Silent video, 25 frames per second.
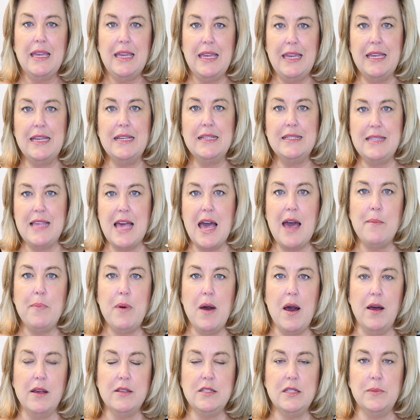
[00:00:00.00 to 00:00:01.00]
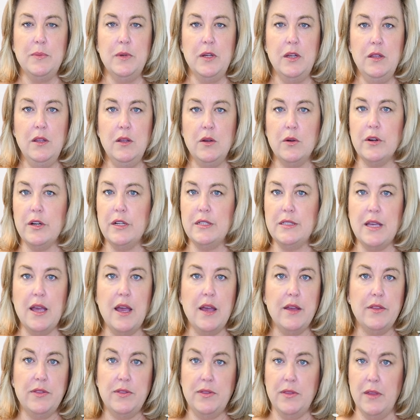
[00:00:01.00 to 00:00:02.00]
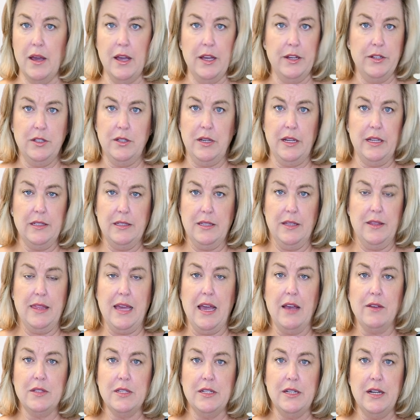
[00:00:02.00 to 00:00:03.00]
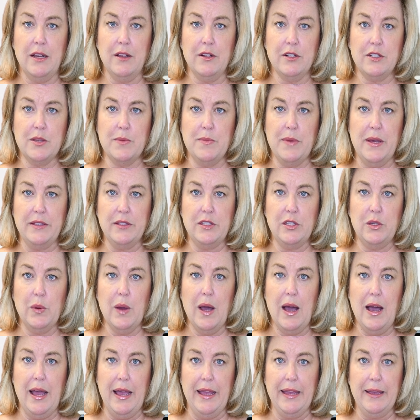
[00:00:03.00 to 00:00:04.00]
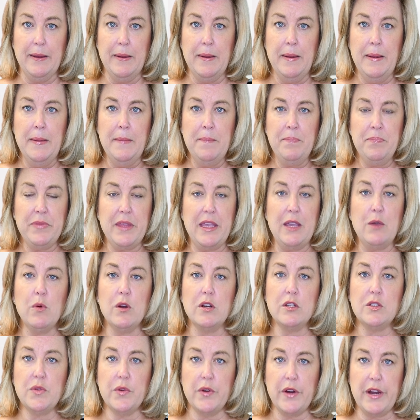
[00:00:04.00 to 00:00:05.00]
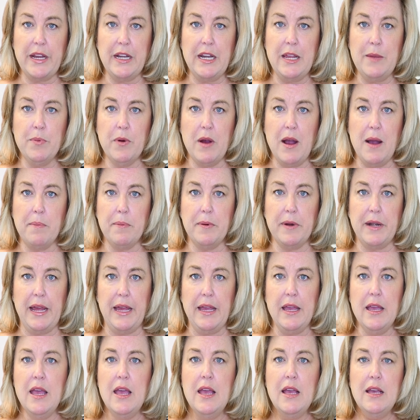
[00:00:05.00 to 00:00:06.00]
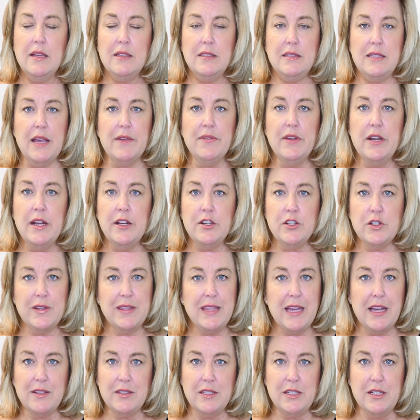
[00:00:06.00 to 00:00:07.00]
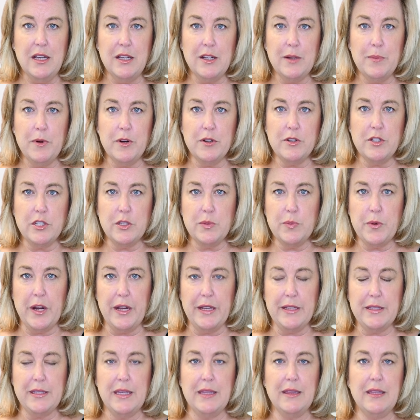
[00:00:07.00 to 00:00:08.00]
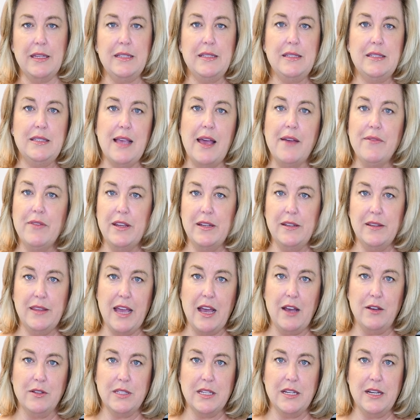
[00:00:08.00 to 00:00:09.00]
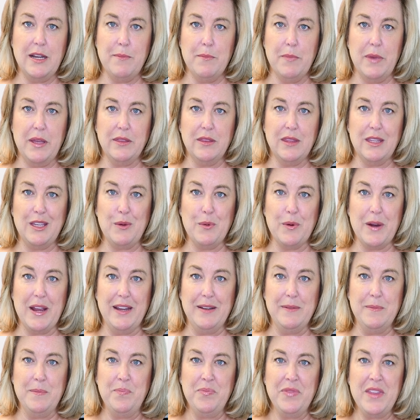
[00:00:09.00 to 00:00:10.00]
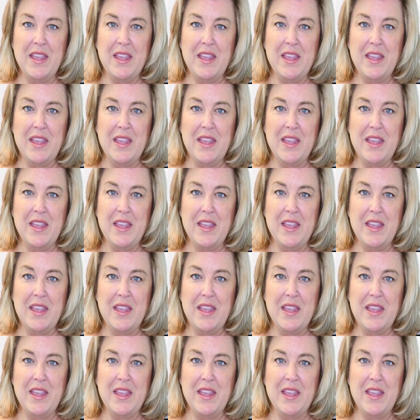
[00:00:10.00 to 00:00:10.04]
Is that possible, or is $1,000 a month too high? It works for any property. $700,000 purchase price, at least $7,000 in monthly rent.